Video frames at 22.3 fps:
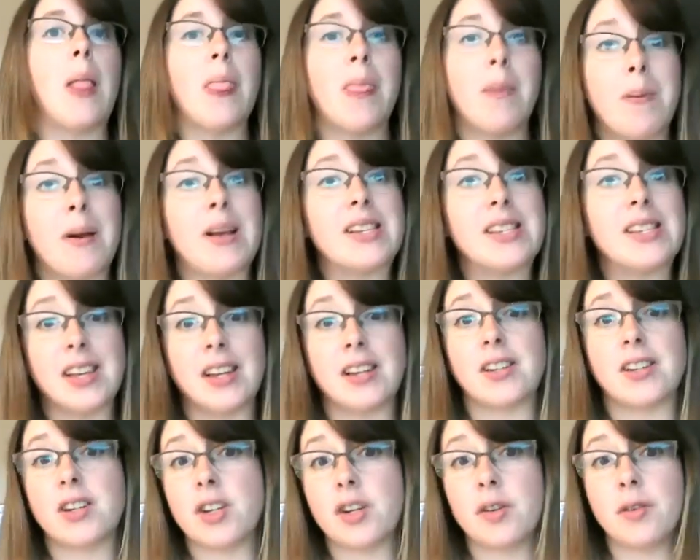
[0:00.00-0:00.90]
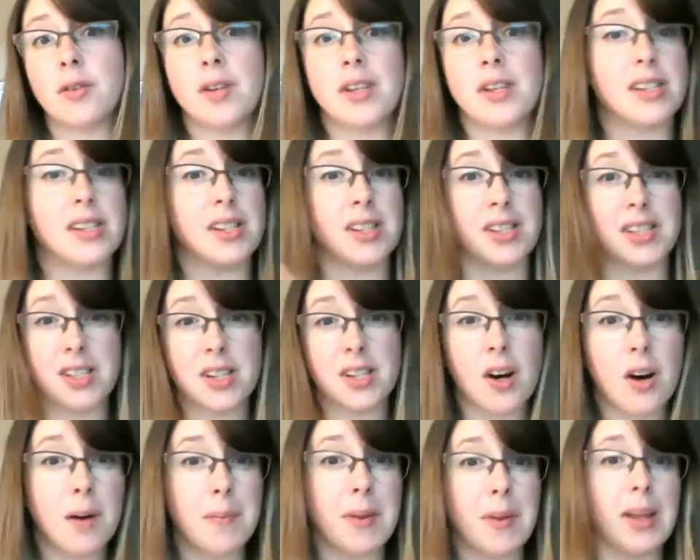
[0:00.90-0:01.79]
the best thing to do is to
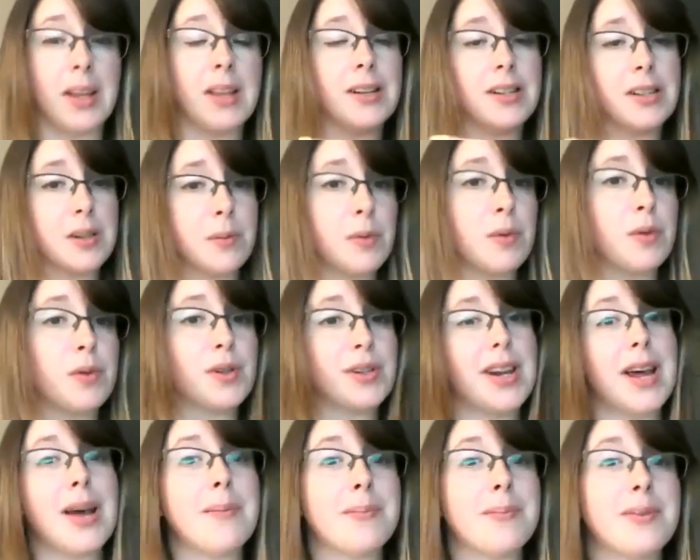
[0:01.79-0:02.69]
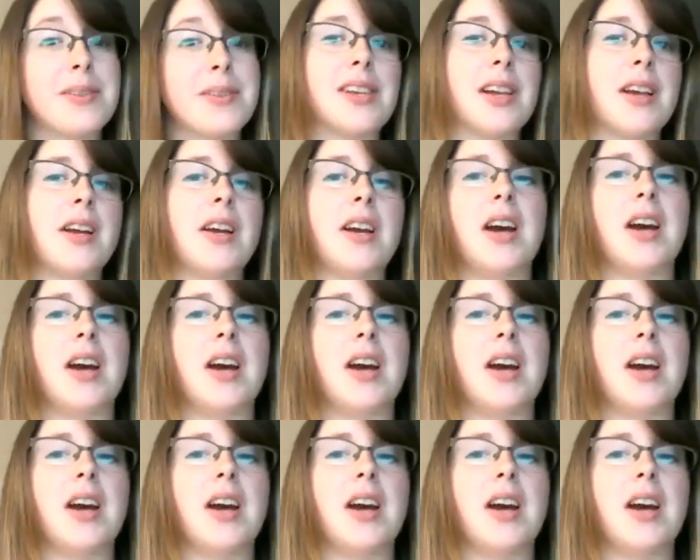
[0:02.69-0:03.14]
start making small steps,